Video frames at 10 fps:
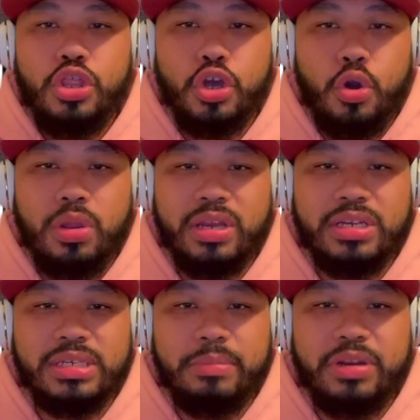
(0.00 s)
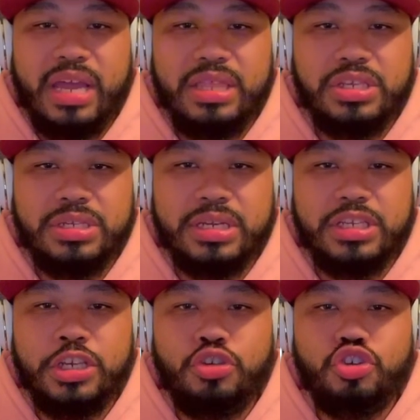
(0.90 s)
The goal on December 9th is to
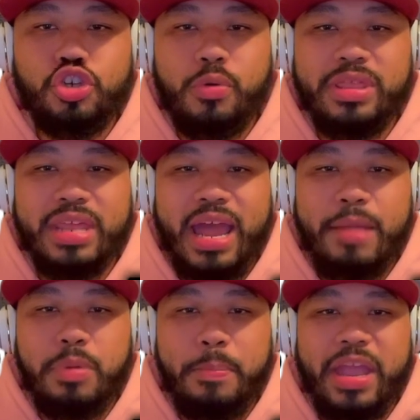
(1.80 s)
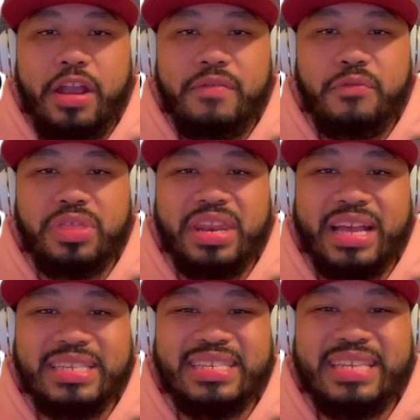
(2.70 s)
continue showing that I am prepared for the
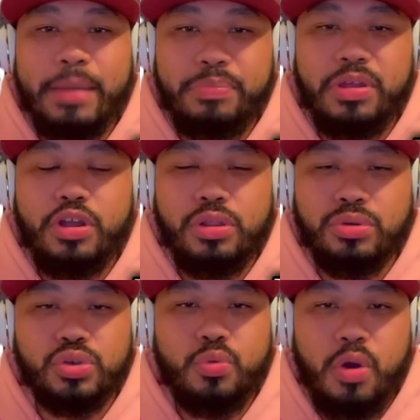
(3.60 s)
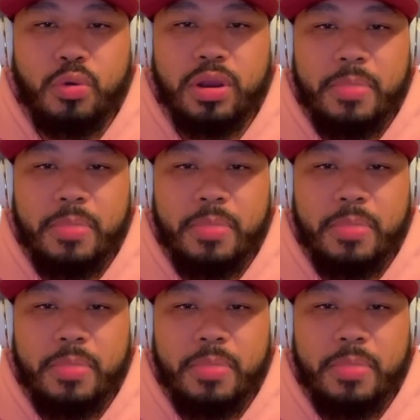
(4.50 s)
next step," close quote.